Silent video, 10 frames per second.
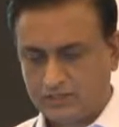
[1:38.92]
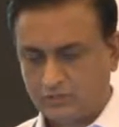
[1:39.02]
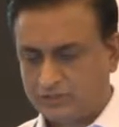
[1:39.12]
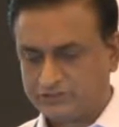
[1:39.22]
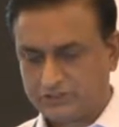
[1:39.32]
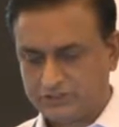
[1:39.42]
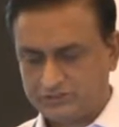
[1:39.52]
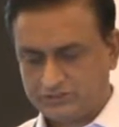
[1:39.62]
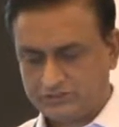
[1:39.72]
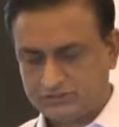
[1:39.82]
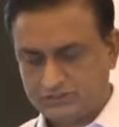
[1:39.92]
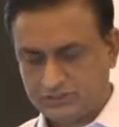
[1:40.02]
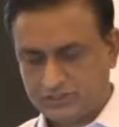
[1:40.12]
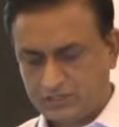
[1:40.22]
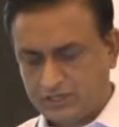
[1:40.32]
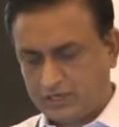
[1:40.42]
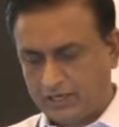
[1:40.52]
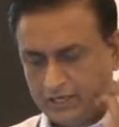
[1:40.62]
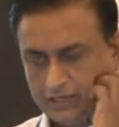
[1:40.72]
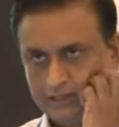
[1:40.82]
12 stations,
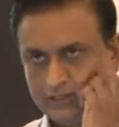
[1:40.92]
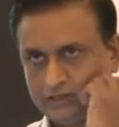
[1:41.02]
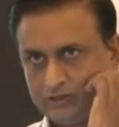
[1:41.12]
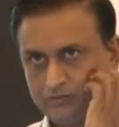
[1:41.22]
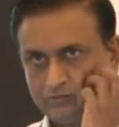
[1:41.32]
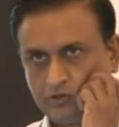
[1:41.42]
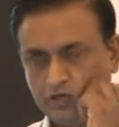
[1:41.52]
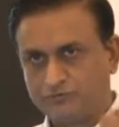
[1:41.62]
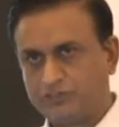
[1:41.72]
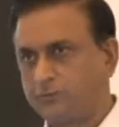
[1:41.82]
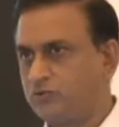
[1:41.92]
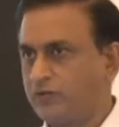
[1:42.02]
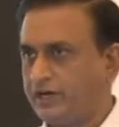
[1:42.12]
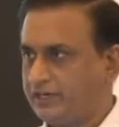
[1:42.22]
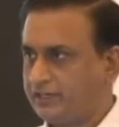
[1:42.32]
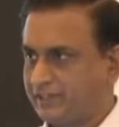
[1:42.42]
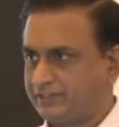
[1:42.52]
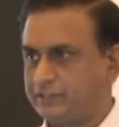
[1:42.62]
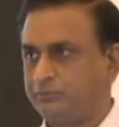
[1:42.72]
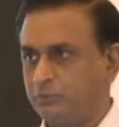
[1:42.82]
and all of them on viaduct
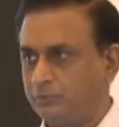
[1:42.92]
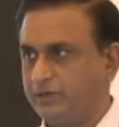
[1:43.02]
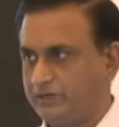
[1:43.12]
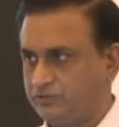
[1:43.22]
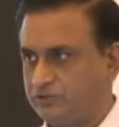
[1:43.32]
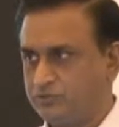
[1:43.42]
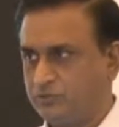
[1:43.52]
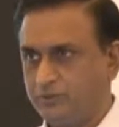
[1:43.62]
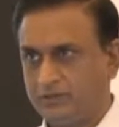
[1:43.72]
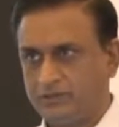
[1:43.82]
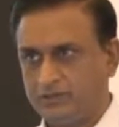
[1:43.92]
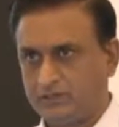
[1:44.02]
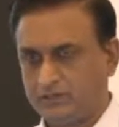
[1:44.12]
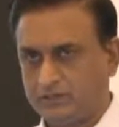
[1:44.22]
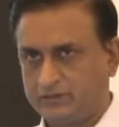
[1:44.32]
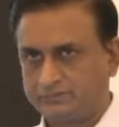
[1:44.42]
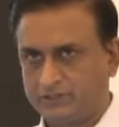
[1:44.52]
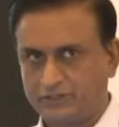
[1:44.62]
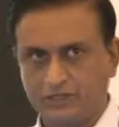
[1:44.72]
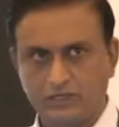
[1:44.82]
except Mumbai, which would be
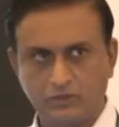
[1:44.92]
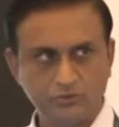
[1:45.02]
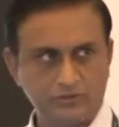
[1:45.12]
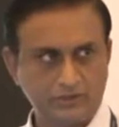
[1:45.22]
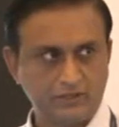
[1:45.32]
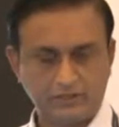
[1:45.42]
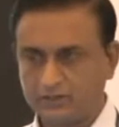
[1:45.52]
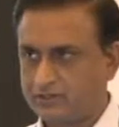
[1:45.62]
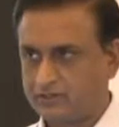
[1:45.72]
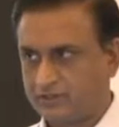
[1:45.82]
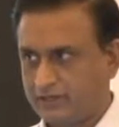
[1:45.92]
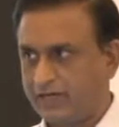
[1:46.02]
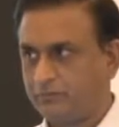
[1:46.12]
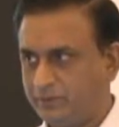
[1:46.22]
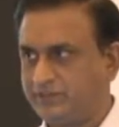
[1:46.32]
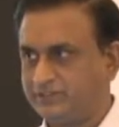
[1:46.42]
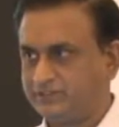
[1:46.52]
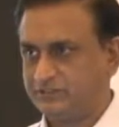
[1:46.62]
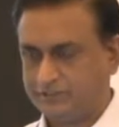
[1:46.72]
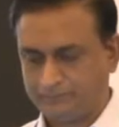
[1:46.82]
underground at
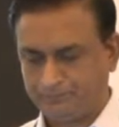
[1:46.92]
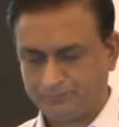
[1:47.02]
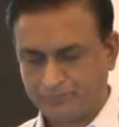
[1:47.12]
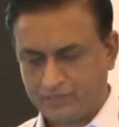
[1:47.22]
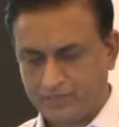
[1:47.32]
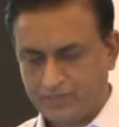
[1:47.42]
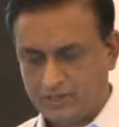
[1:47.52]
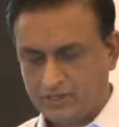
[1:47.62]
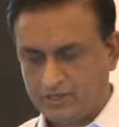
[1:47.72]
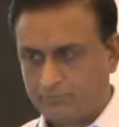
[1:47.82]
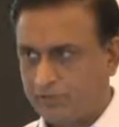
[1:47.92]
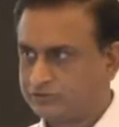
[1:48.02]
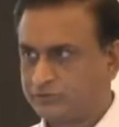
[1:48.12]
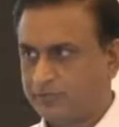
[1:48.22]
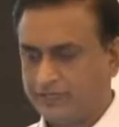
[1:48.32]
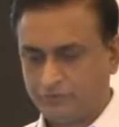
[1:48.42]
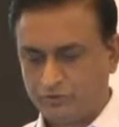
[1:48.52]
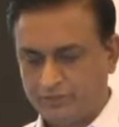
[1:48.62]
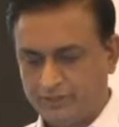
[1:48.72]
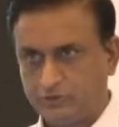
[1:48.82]
BKC. Power supply would
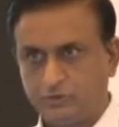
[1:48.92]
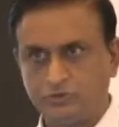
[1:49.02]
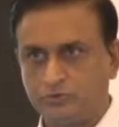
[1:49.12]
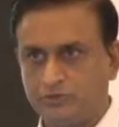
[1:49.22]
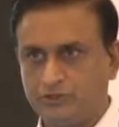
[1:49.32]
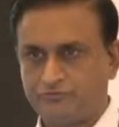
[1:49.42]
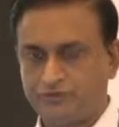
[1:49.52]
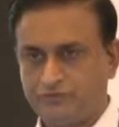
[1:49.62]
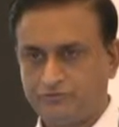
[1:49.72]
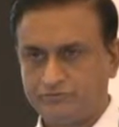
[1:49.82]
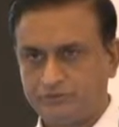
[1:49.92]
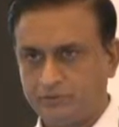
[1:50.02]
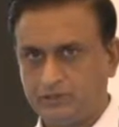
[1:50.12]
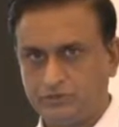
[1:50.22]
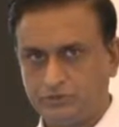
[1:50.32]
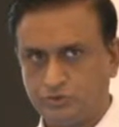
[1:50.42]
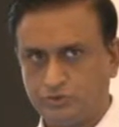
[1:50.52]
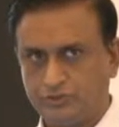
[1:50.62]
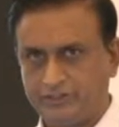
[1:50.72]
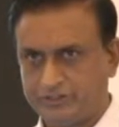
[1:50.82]
be 2 into 25, similar
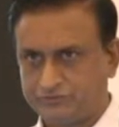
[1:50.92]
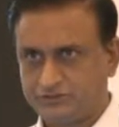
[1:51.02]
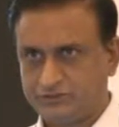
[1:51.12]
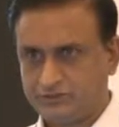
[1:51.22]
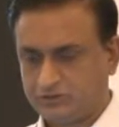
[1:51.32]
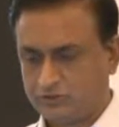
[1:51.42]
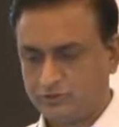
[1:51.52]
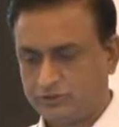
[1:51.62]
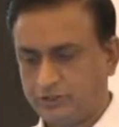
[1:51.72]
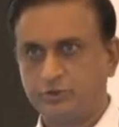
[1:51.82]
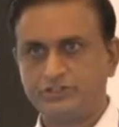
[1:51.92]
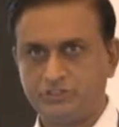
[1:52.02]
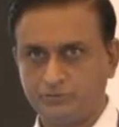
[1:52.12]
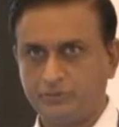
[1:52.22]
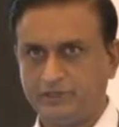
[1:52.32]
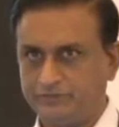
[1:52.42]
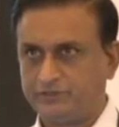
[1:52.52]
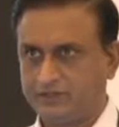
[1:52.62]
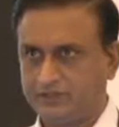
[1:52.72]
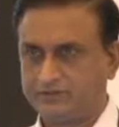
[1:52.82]
to DFC, although the OHE would be
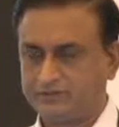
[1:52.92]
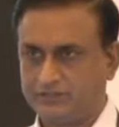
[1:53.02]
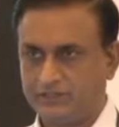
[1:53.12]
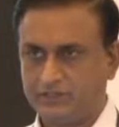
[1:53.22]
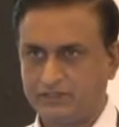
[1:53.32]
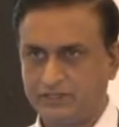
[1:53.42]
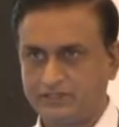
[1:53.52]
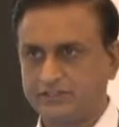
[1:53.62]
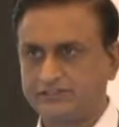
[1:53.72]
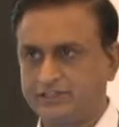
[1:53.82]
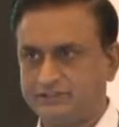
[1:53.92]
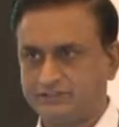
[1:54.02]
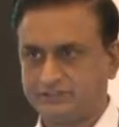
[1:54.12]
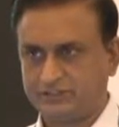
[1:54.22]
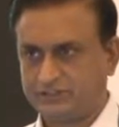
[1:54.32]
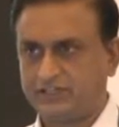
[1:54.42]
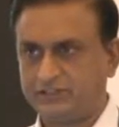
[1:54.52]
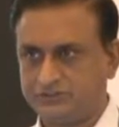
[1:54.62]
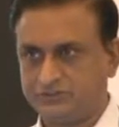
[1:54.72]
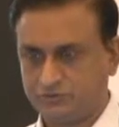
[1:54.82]
different. The conductor sizes and the
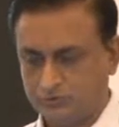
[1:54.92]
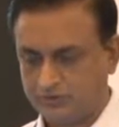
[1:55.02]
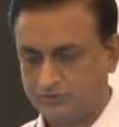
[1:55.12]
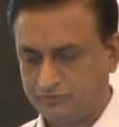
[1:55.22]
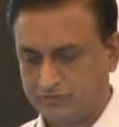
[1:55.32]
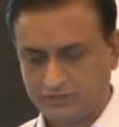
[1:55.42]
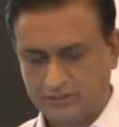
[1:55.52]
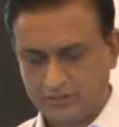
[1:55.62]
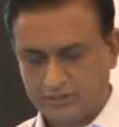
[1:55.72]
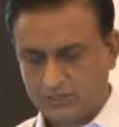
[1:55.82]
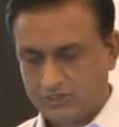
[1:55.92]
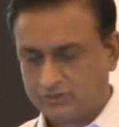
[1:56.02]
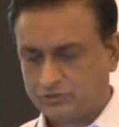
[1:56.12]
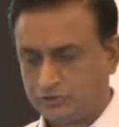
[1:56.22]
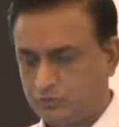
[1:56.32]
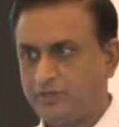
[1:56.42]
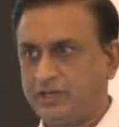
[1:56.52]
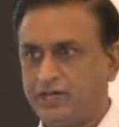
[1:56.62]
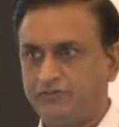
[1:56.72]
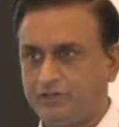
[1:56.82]
tensions would be different. So it will be
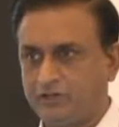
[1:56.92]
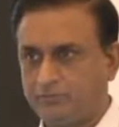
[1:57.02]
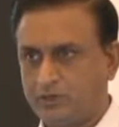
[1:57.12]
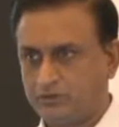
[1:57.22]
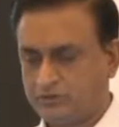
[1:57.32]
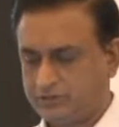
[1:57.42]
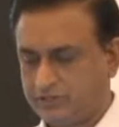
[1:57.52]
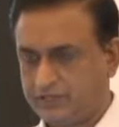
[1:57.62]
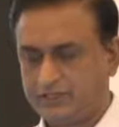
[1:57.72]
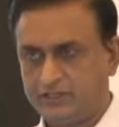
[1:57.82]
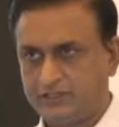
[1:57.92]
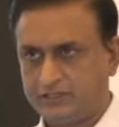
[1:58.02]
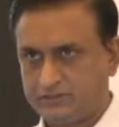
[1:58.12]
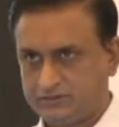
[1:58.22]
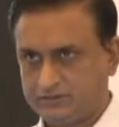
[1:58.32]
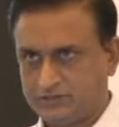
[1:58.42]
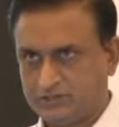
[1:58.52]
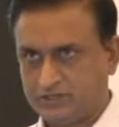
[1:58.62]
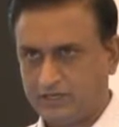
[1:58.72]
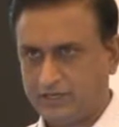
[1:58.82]
a heavy compound catenary,
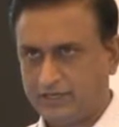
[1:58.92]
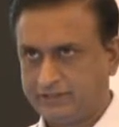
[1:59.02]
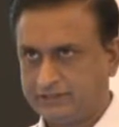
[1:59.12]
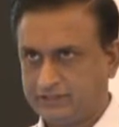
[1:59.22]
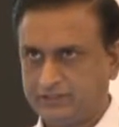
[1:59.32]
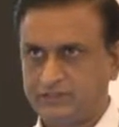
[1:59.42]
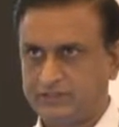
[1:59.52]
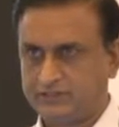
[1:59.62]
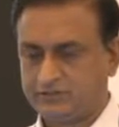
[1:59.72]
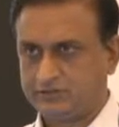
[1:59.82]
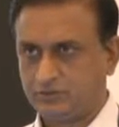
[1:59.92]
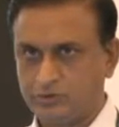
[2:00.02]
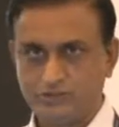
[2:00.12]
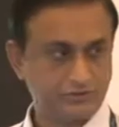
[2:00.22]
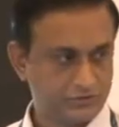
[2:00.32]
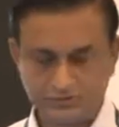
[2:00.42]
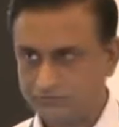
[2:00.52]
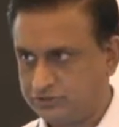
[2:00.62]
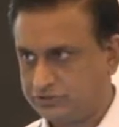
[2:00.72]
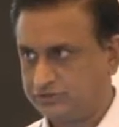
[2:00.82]
unlike the other OHE system,
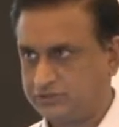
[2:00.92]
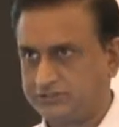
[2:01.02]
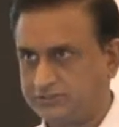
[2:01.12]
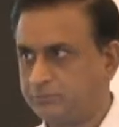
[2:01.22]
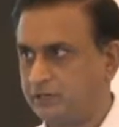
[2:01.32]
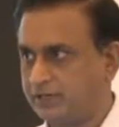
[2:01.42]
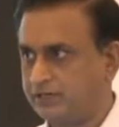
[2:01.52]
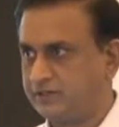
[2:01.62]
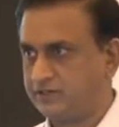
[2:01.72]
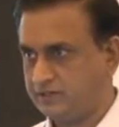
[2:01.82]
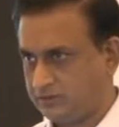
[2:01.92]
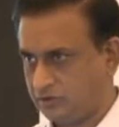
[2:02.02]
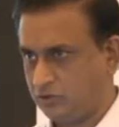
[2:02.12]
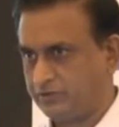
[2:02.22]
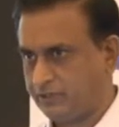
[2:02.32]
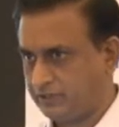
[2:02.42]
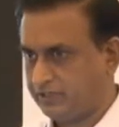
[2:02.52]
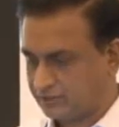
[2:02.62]
which is a simple catenary all over India